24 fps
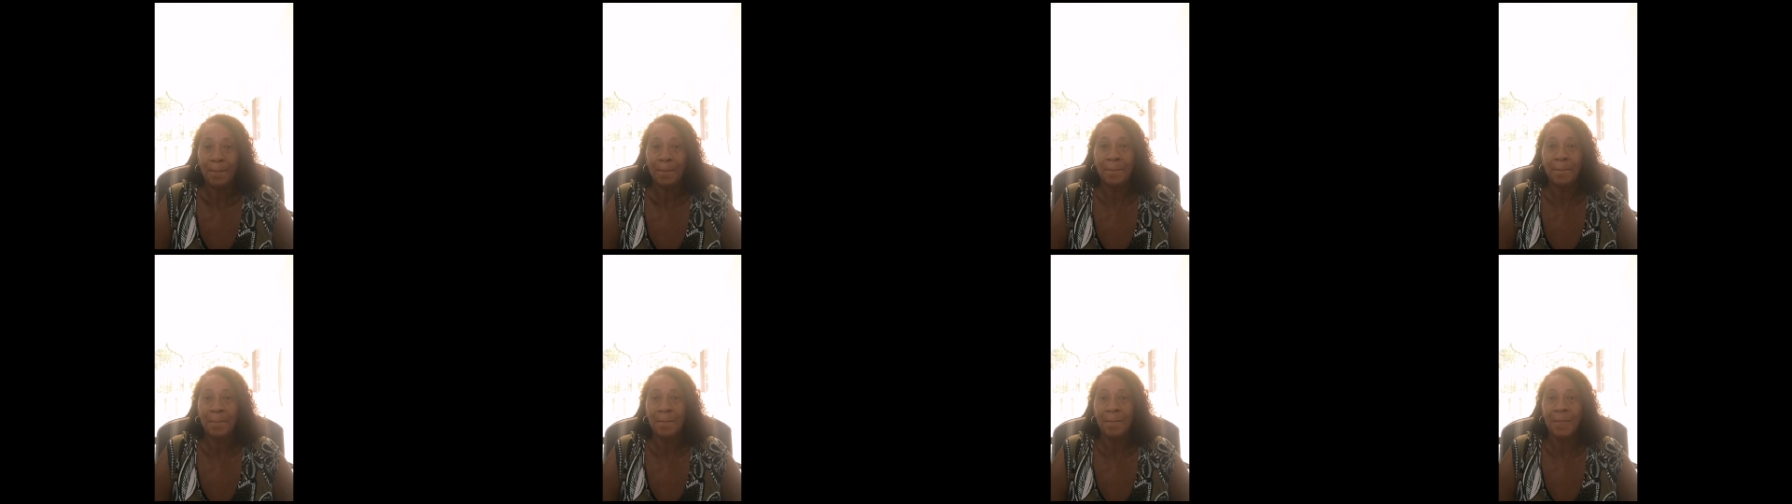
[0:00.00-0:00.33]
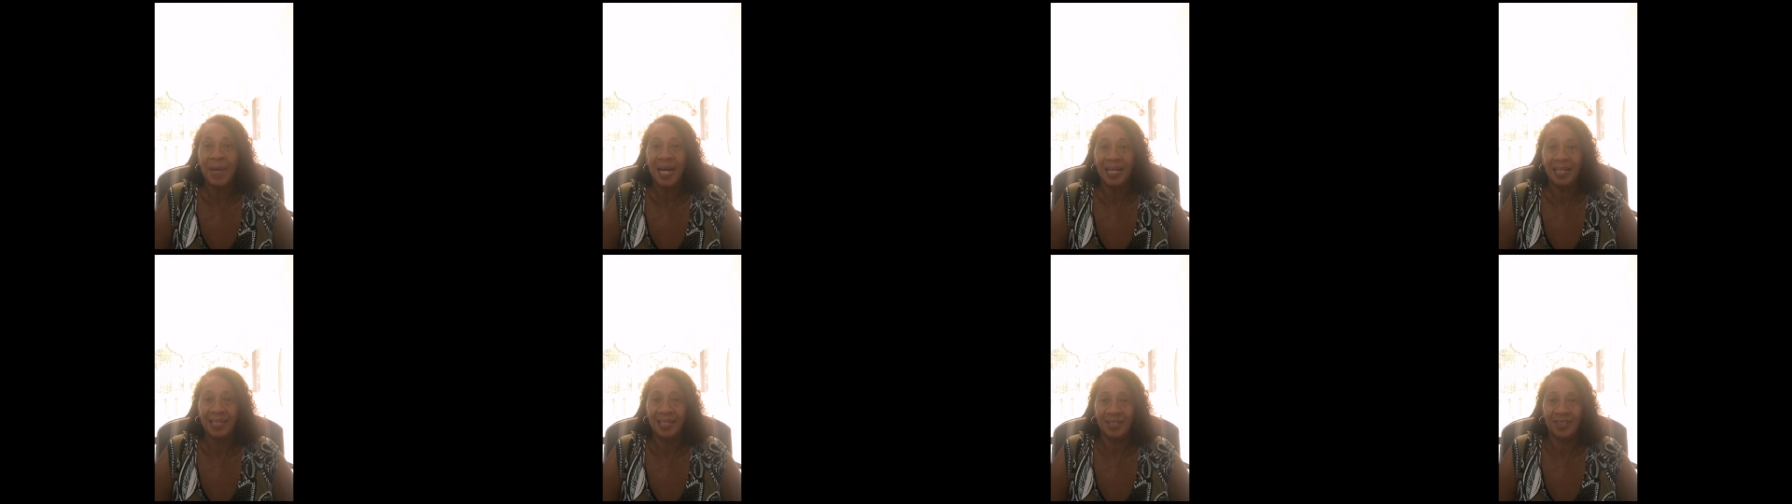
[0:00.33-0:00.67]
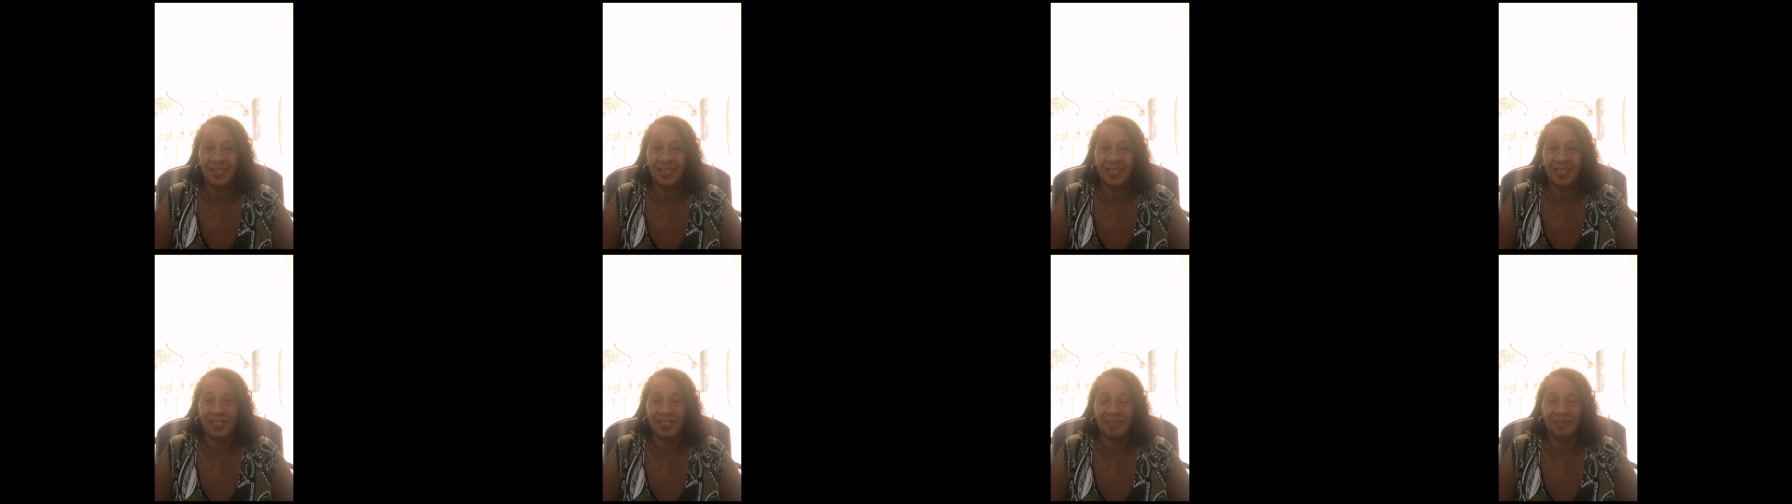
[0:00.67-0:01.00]

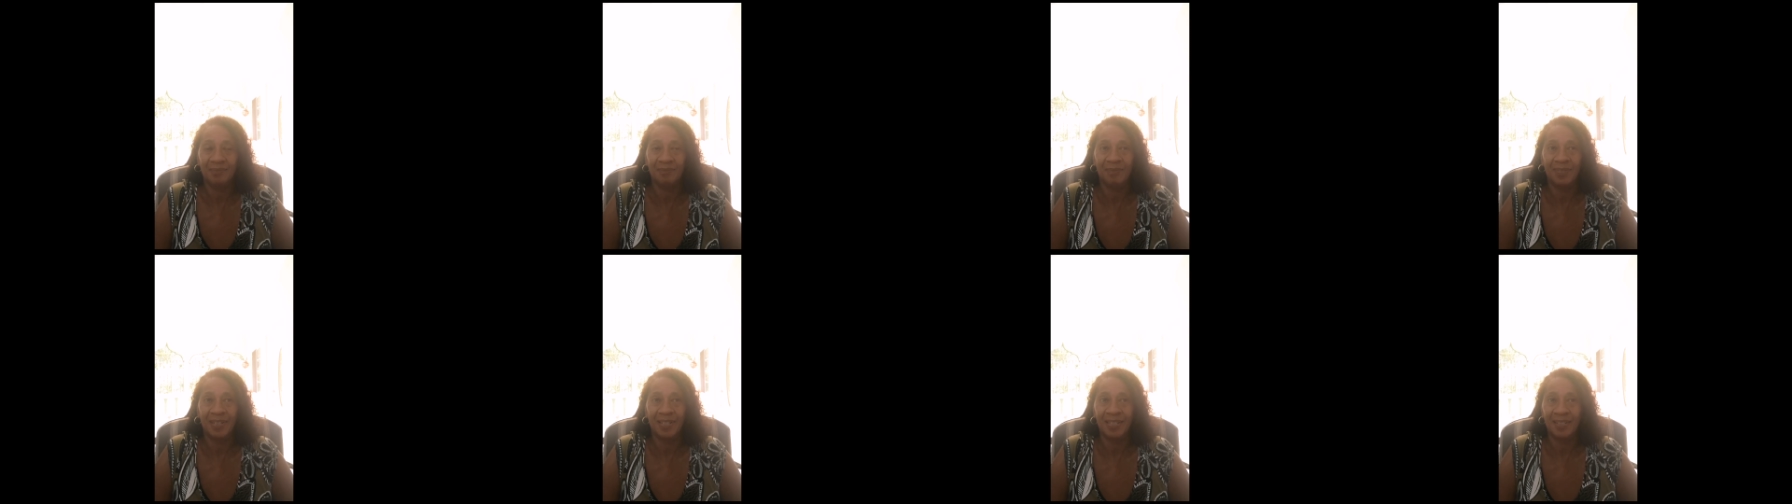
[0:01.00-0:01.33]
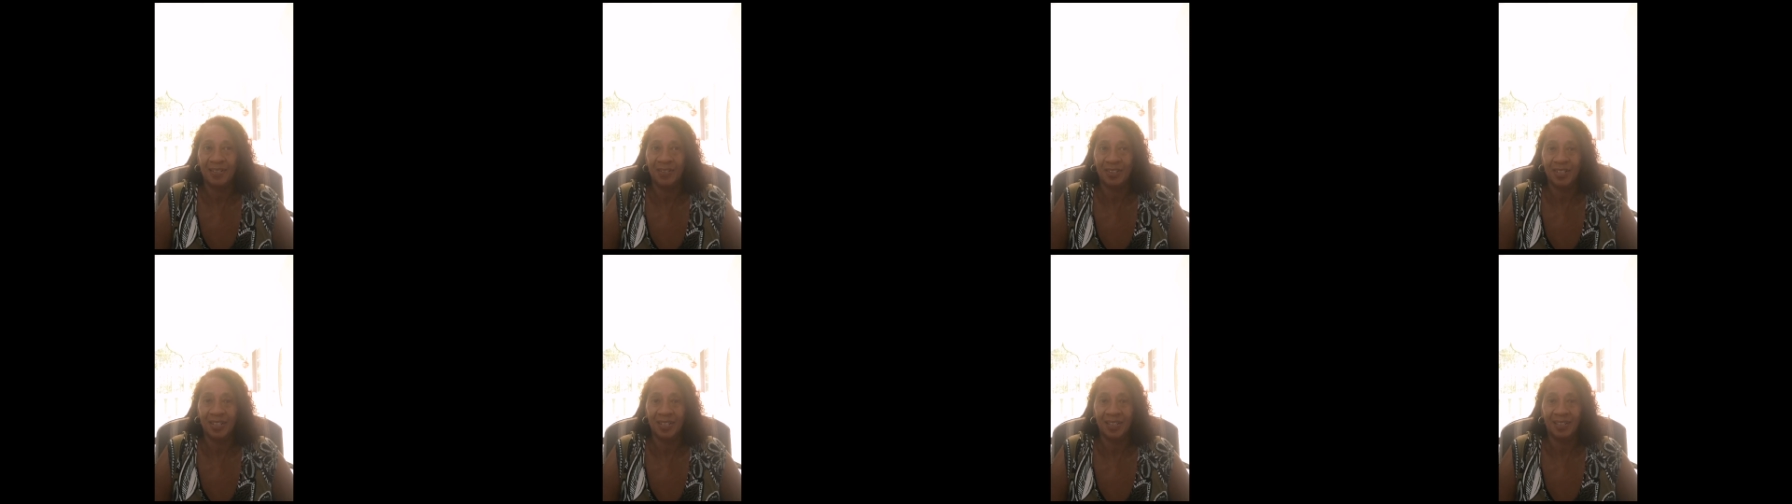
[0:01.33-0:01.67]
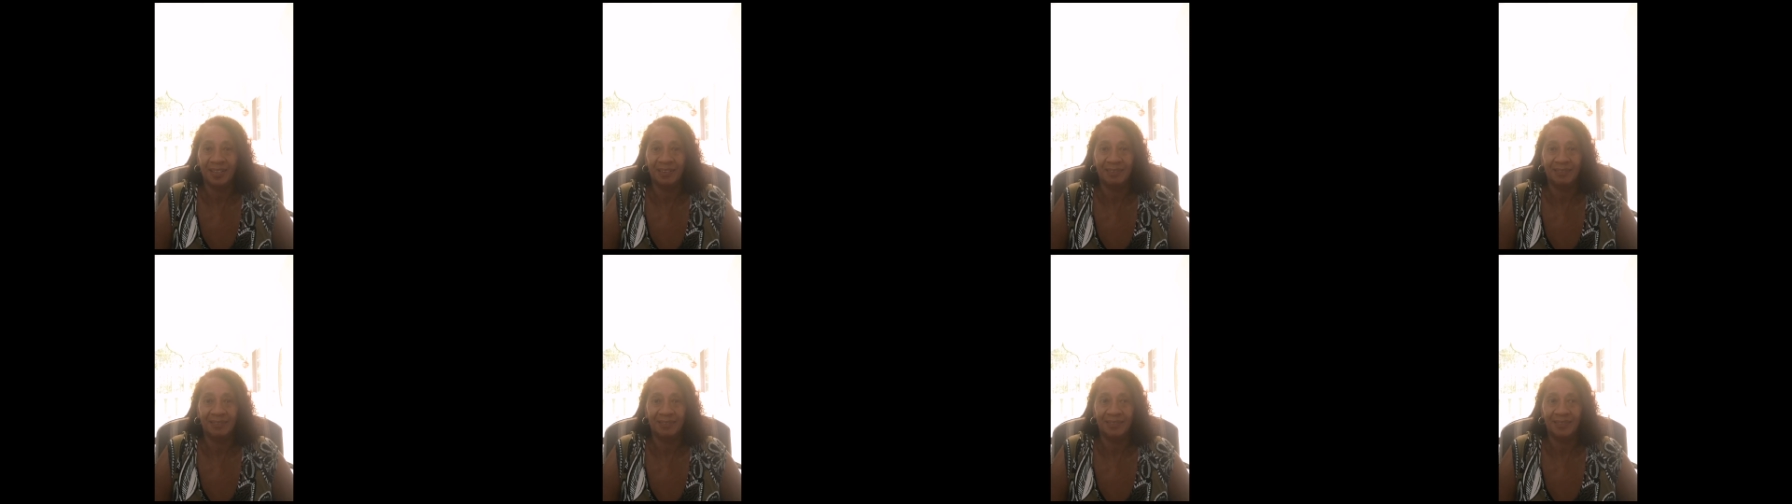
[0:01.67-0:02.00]
major
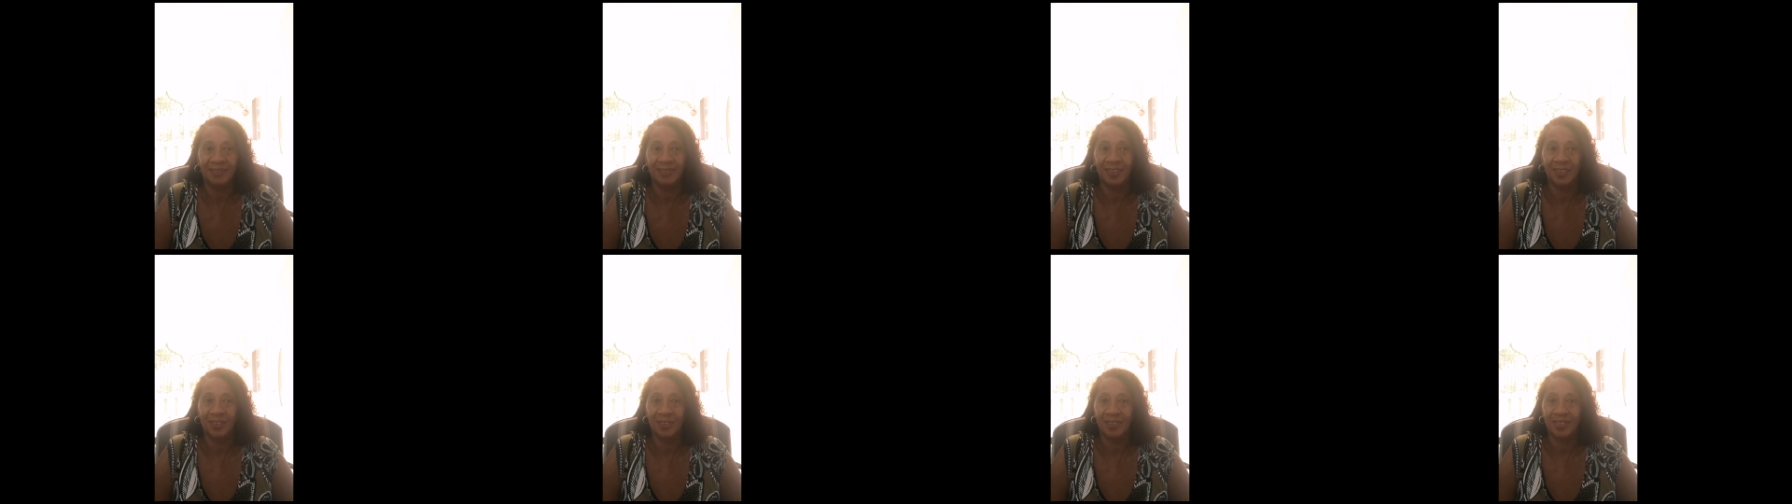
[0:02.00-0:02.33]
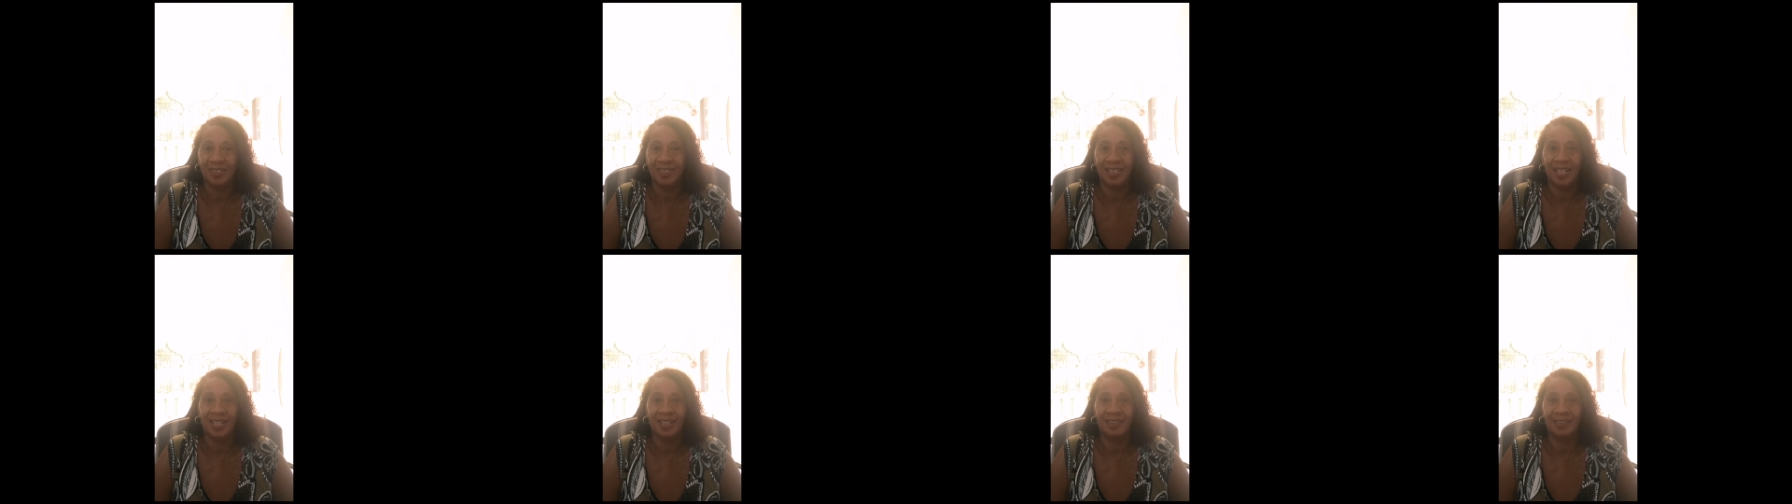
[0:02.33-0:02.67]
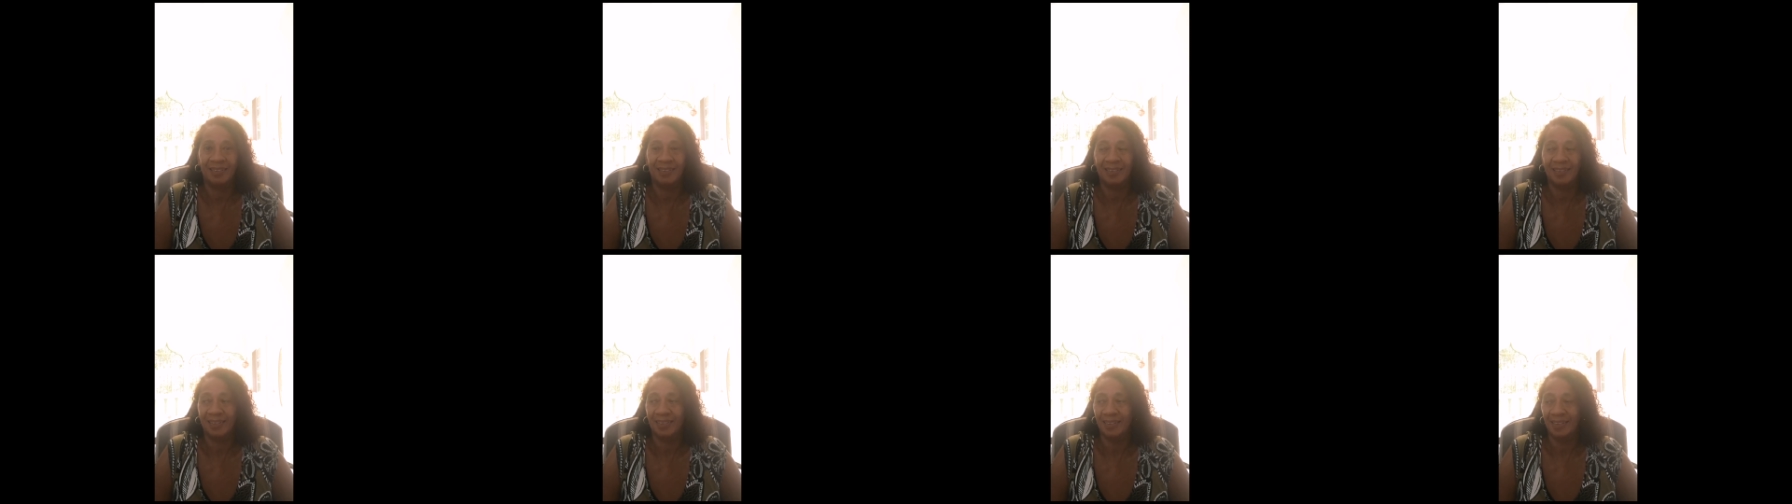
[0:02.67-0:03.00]

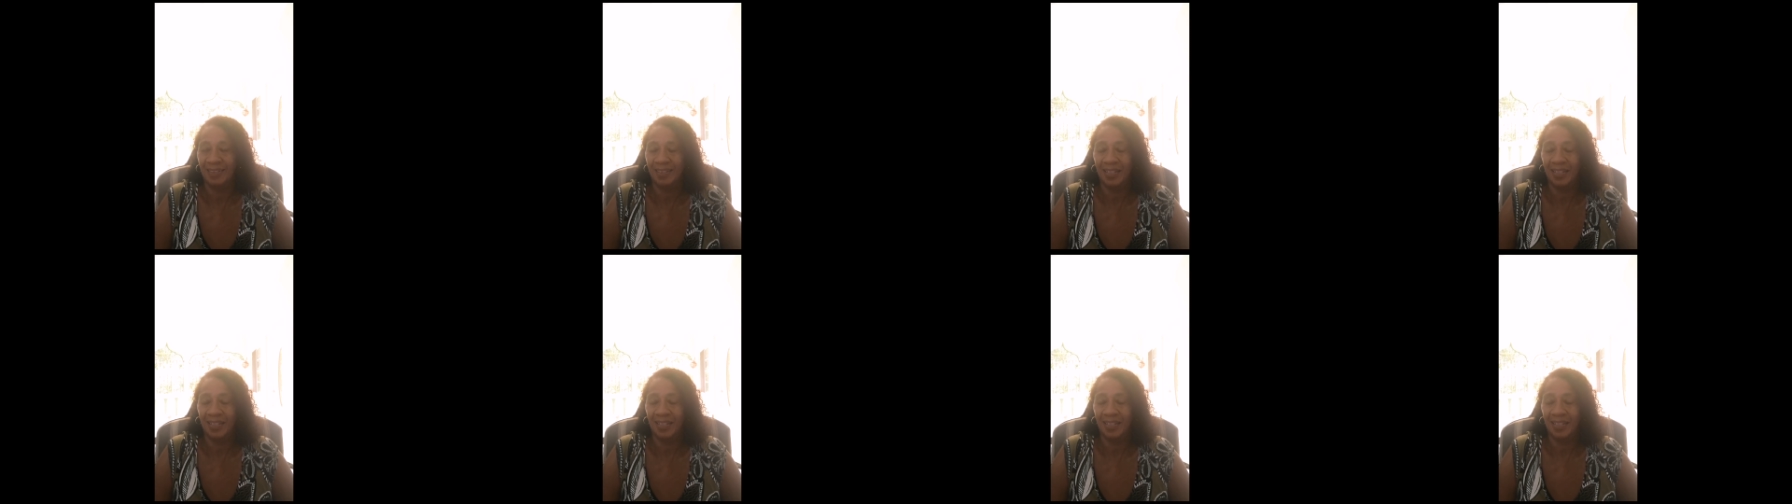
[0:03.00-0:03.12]
godsend.